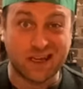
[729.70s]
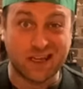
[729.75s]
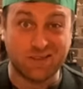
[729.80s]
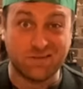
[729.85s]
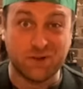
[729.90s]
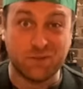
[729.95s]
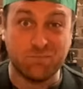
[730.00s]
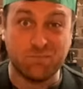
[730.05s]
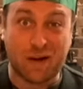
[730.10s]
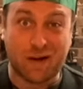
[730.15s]
kind
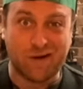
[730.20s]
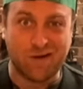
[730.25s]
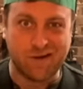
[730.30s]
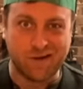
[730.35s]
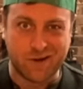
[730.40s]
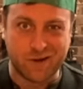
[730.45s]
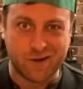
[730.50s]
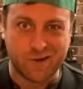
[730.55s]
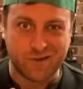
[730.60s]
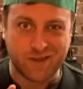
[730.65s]
of the
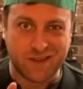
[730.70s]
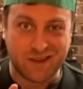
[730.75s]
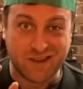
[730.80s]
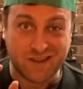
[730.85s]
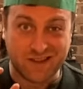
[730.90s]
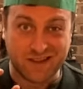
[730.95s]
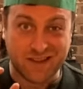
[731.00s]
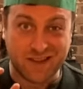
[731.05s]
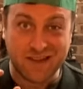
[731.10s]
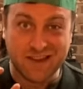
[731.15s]
bardo, the
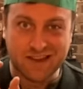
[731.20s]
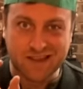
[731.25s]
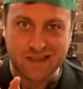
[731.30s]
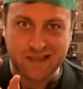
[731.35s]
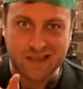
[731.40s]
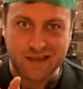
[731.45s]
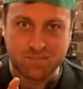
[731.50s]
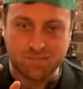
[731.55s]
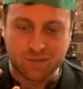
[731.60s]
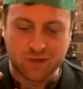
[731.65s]

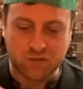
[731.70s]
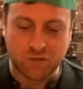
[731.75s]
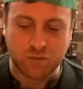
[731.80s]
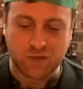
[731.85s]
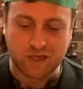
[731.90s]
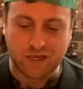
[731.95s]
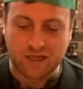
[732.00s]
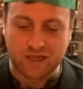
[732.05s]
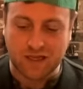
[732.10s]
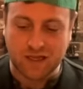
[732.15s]

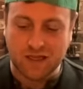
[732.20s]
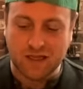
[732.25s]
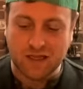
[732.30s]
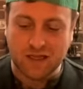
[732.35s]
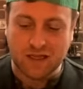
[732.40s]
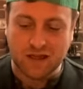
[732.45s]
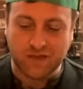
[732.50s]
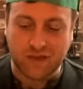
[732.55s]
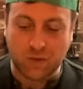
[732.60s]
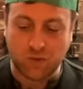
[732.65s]
in-between.
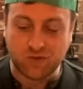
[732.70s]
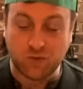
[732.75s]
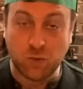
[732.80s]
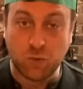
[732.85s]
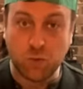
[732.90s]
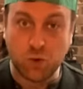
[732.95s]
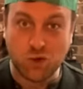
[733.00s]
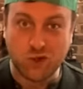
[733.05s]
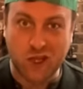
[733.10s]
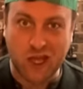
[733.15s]
There was a
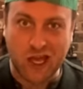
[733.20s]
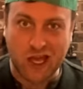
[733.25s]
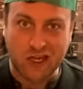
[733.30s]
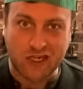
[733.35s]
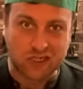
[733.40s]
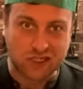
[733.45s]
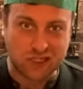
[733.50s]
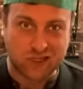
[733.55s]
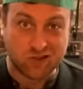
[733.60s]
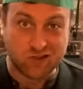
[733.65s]

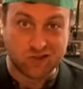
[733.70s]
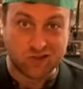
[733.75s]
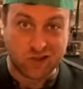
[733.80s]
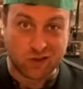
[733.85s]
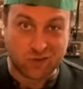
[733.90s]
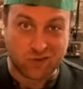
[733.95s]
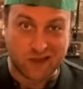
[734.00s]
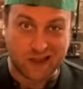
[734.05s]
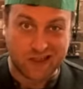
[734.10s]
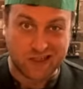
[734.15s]
woodhenge and a
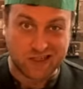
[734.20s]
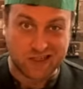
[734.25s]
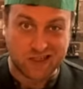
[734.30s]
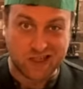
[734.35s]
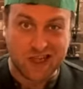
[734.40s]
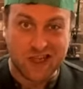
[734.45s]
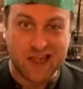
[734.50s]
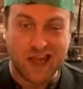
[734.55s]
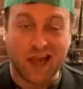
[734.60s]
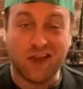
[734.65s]
Stonehenge,
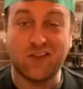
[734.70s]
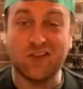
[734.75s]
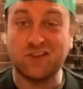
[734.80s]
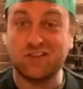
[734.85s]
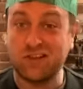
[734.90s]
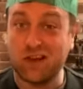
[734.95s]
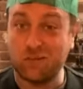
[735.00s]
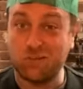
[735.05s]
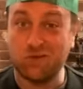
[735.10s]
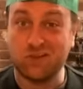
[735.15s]
and
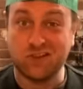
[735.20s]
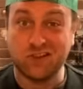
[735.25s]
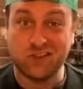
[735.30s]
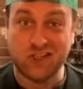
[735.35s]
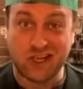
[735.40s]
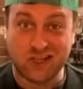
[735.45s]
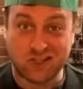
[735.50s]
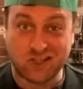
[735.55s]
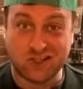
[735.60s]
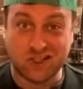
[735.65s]
there's some
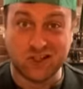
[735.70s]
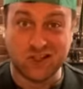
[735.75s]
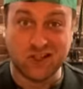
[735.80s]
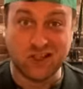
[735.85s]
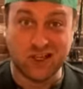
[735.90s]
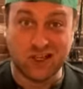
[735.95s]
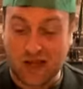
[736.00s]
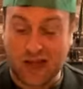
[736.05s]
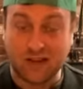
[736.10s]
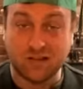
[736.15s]
suggestion
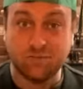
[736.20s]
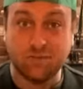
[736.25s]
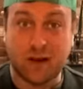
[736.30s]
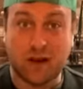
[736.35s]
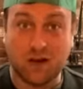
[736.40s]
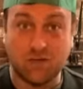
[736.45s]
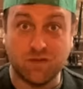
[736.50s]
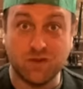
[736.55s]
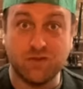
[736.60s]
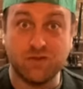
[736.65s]
that as
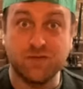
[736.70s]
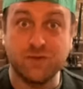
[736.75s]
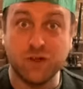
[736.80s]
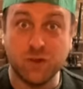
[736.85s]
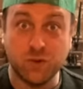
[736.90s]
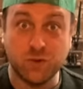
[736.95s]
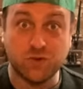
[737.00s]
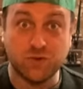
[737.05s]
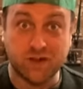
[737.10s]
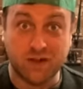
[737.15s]
part of the
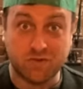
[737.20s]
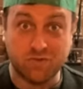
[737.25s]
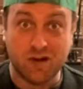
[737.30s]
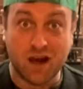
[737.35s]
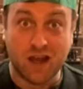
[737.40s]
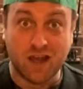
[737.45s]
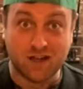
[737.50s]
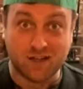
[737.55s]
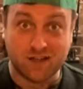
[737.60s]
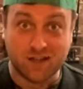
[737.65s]
funerary
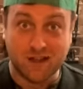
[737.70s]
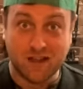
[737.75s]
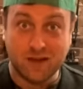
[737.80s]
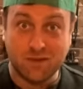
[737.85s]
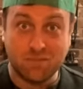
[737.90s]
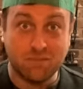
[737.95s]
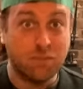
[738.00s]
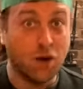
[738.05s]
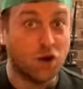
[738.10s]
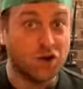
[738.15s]
rite,
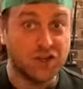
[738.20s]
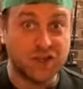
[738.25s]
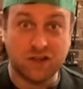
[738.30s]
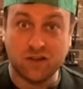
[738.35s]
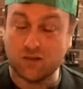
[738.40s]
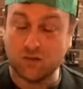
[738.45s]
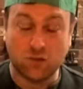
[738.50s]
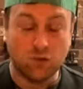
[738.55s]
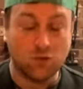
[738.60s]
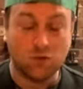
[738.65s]

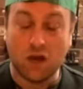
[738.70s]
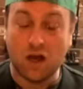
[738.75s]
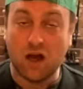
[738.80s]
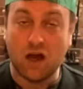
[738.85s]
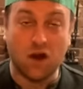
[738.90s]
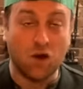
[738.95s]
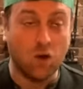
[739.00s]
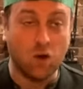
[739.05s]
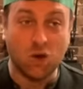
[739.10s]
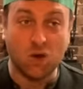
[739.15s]
bodies
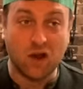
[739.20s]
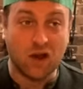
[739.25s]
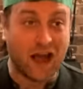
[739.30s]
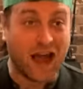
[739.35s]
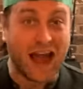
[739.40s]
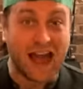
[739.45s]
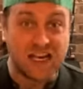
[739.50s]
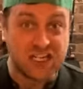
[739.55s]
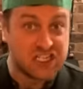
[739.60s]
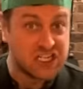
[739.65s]
or
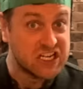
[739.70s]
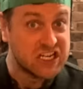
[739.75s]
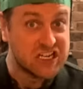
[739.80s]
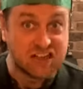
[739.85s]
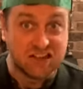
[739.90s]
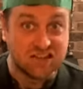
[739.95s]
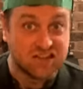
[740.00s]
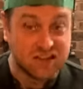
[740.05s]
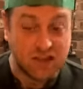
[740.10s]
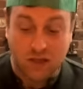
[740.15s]

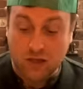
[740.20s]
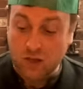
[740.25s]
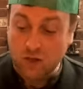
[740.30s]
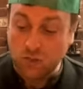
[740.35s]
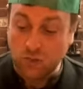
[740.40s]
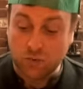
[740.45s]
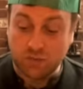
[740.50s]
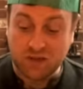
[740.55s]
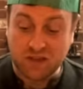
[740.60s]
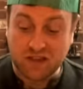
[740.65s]
ashes
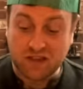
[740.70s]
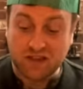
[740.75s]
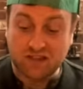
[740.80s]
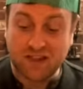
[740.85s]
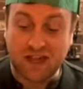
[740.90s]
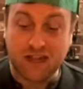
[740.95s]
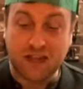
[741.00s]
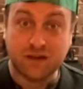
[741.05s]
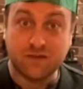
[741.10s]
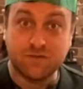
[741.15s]
would be
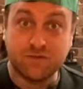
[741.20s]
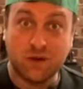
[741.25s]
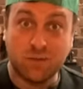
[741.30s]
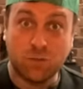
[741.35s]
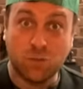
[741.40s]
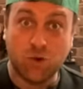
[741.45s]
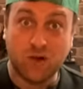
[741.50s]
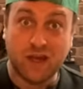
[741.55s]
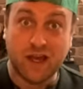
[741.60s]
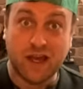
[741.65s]
taken from
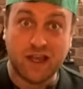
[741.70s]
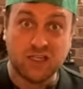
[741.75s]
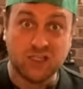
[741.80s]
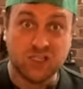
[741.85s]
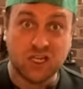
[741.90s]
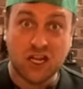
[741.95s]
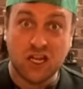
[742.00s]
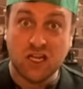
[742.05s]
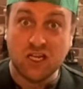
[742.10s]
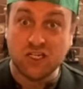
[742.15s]

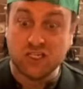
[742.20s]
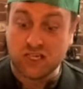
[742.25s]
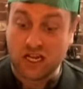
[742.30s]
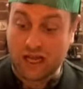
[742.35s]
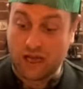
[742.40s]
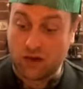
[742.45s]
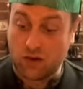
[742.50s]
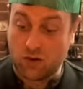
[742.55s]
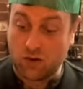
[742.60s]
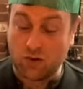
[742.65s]
Woodhenge
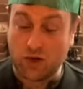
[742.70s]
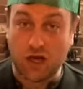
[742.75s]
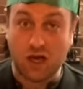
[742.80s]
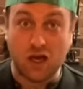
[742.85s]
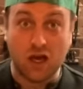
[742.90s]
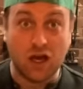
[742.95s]
down